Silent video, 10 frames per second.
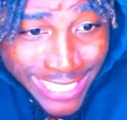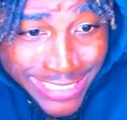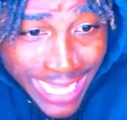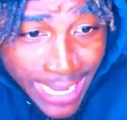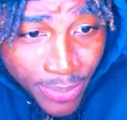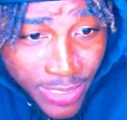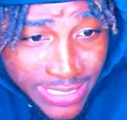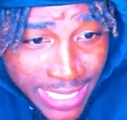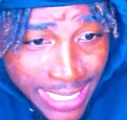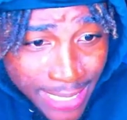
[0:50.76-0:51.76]
is Dak
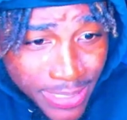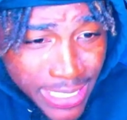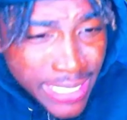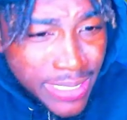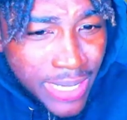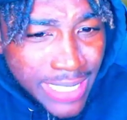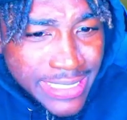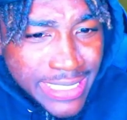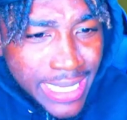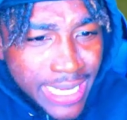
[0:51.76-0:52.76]
Prescott not playing though? I
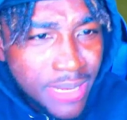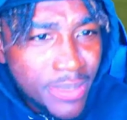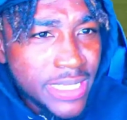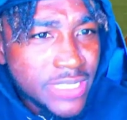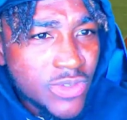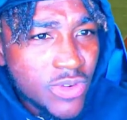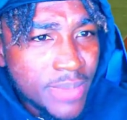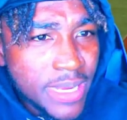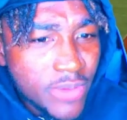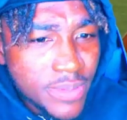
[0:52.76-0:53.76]
see like everybody else
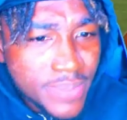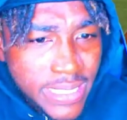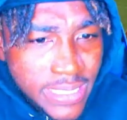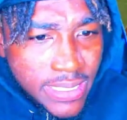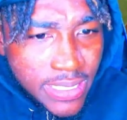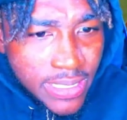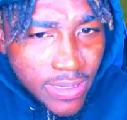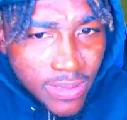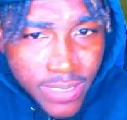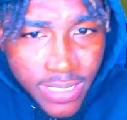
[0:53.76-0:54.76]
quarterback one playing.
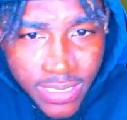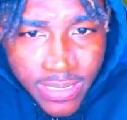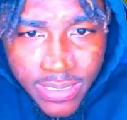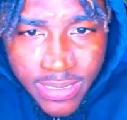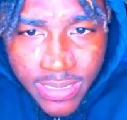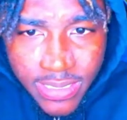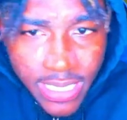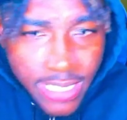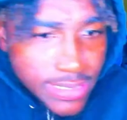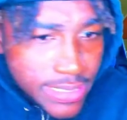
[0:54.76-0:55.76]
Hold on, y'all.
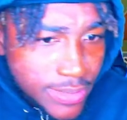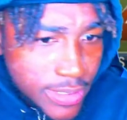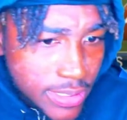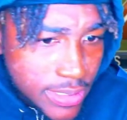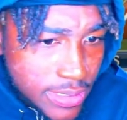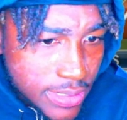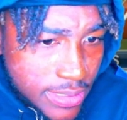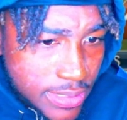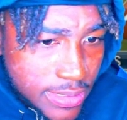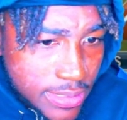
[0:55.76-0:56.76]
Gosh damn, hold on, hold on,
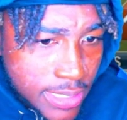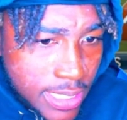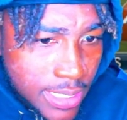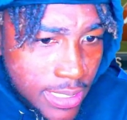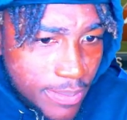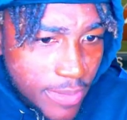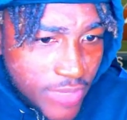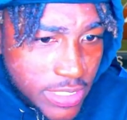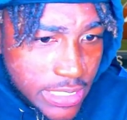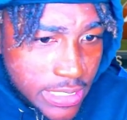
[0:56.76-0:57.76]
hold on, hold on. My
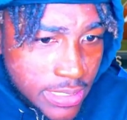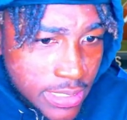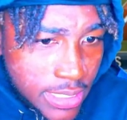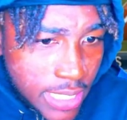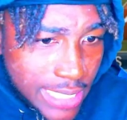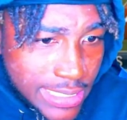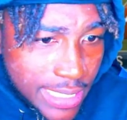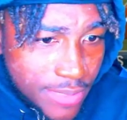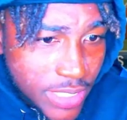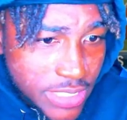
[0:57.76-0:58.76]
fault, y'all. I just
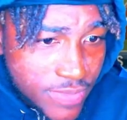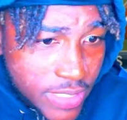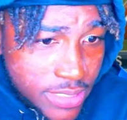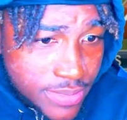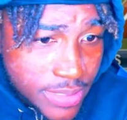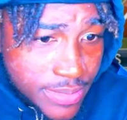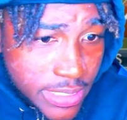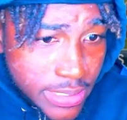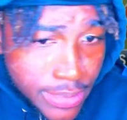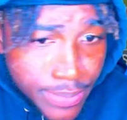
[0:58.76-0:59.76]
gotta raise the volume up. My
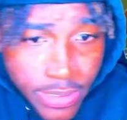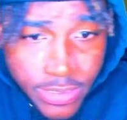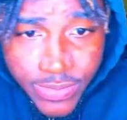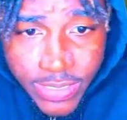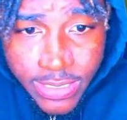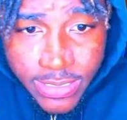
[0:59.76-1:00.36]
damn computer tweaking and